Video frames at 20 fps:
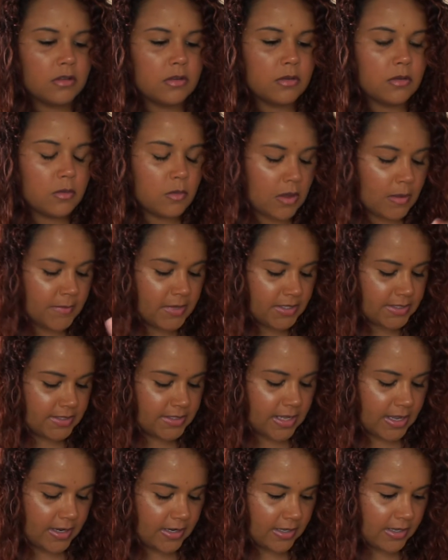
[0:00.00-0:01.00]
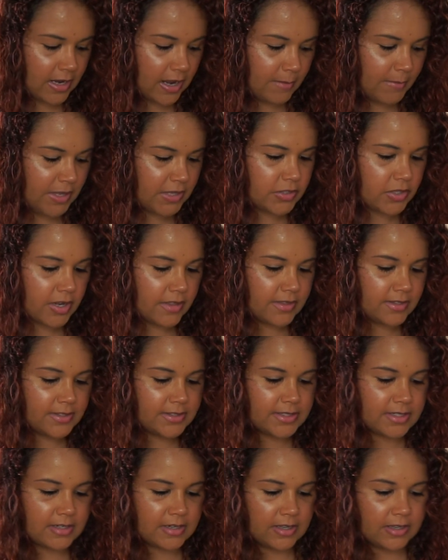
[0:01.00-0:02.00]
Ooh, I'm excited. I'm gonna try
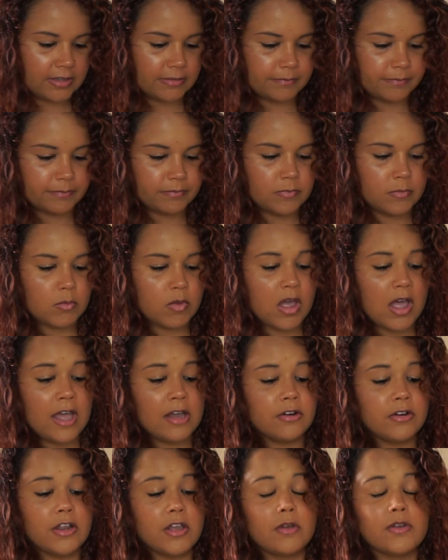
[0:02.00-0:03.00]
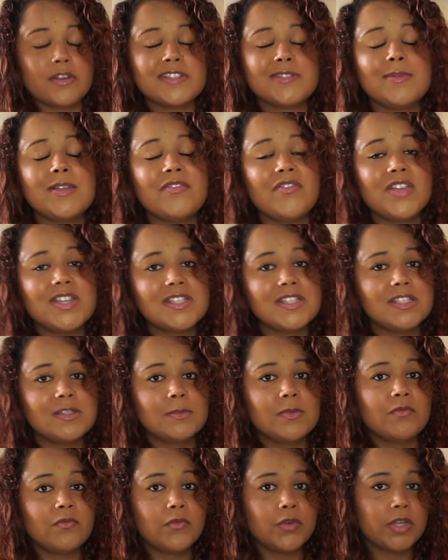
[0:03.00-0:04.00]
this tonight. Well, I don't know, because my face has
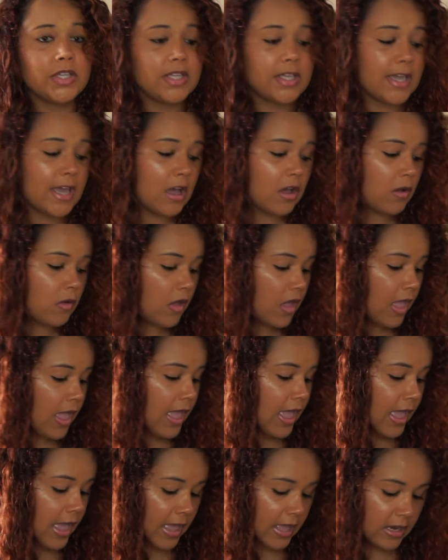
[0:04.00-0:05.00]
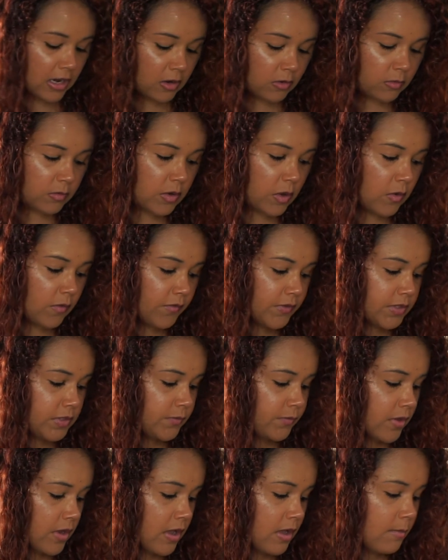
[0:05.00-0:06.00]
been freaking out. And I don't know if it's
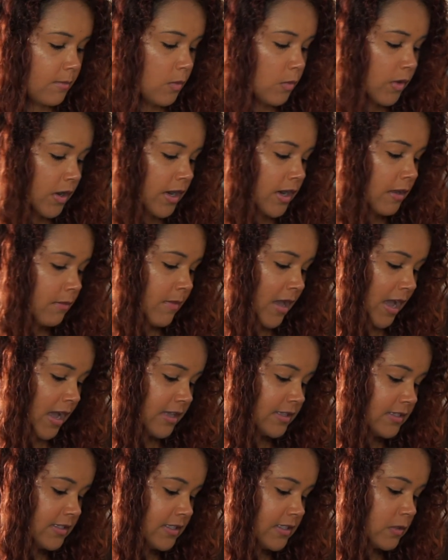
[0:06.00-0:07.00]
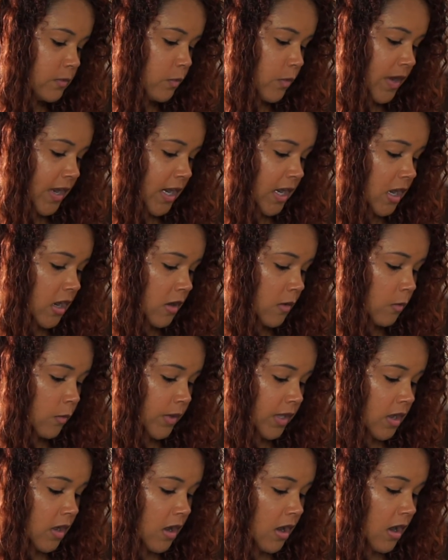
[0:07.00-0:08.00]
from wearing masks where
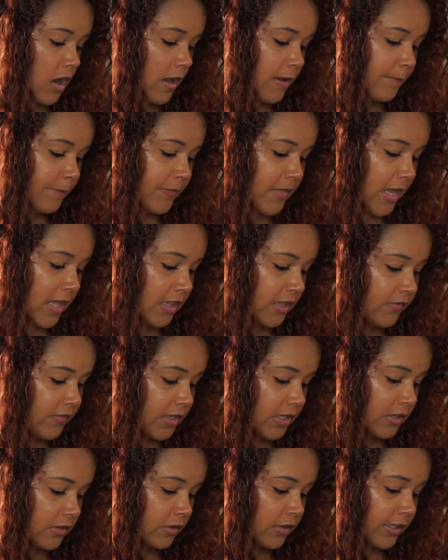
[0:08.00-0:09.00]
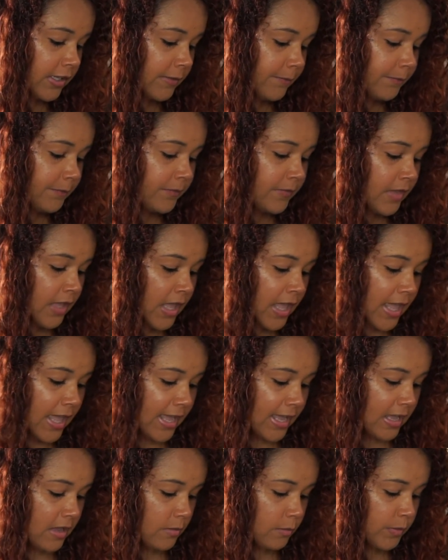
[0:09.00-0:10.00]
we are. I live in Italy,
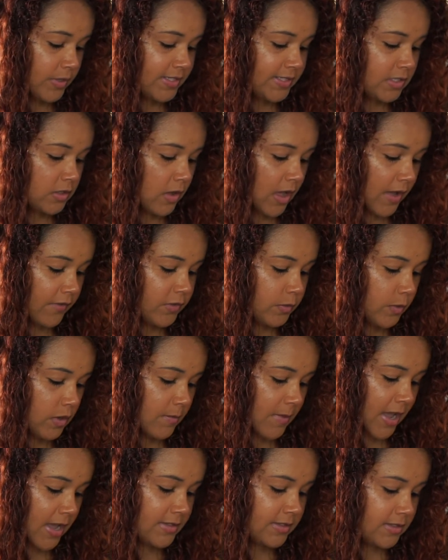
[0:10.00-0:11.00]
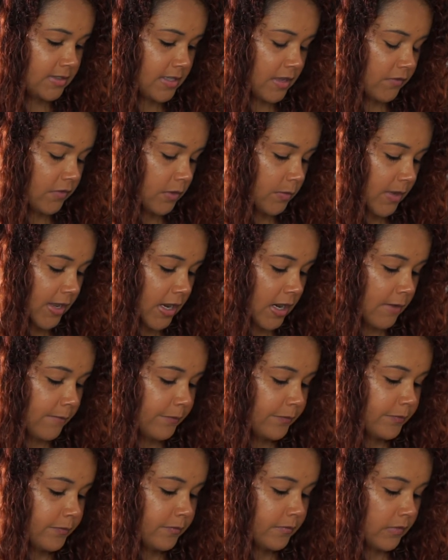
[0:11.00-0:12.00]
and we still have to wear masks
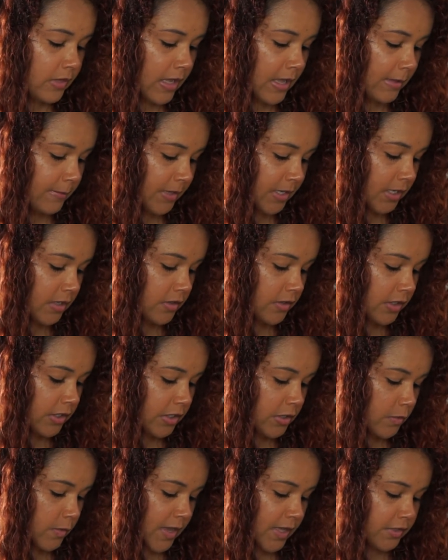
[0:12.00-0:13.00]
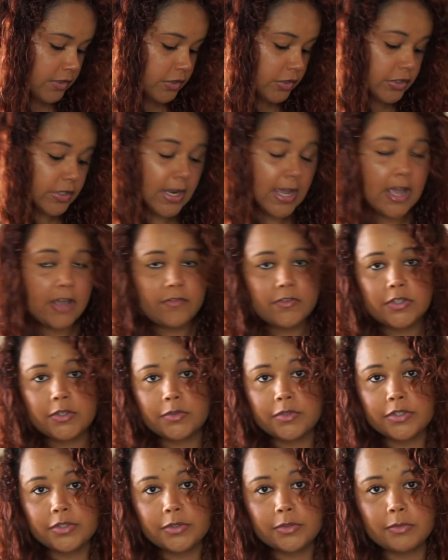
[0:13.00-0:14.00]
everywhere. I mean, the US should have to
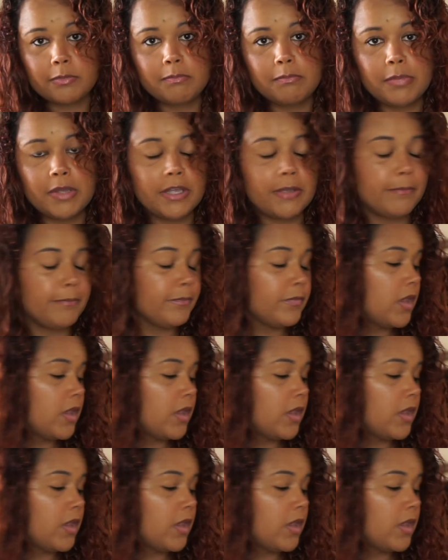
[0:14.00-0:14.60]
too, but